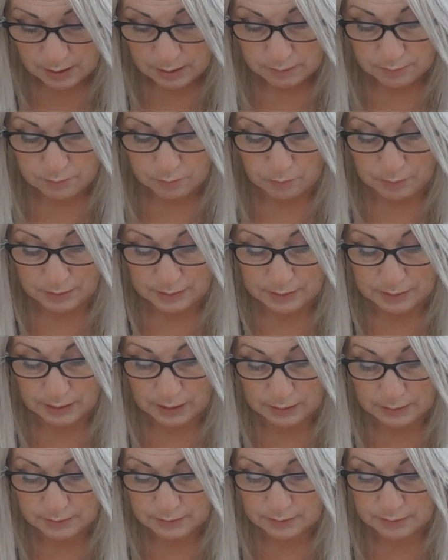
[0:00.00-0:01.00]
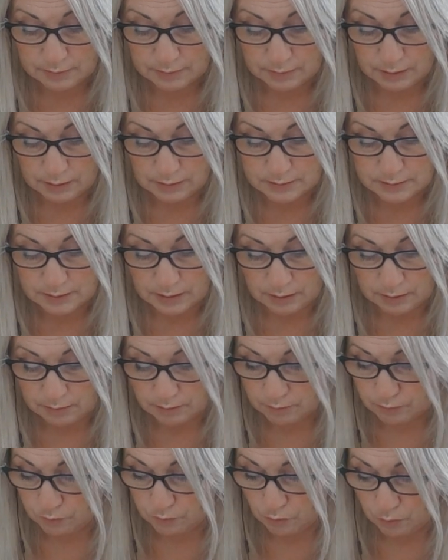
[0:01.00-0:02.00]
So my calculated LDL
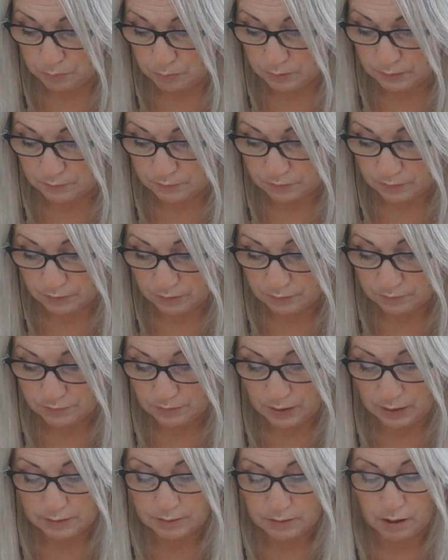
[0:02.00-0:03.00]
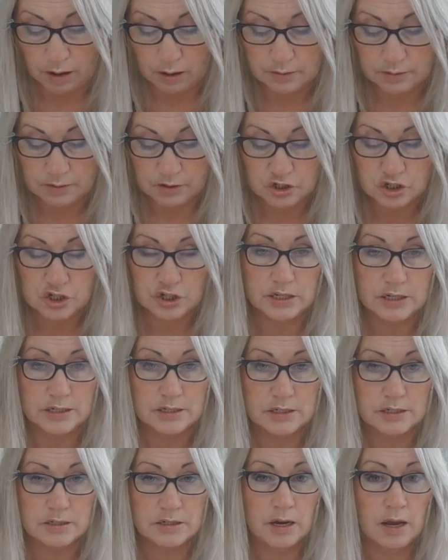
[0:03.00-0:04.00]
is 4.5, and on the
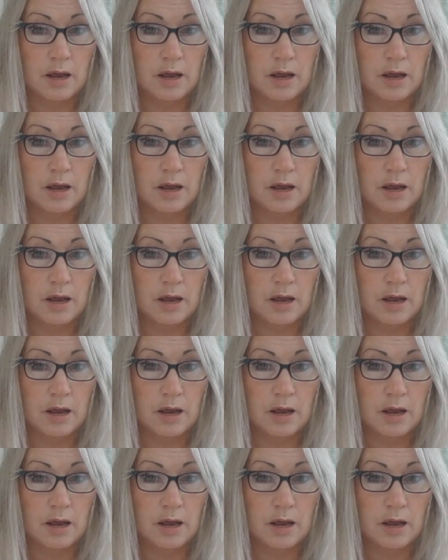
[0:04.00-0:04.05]
sheet,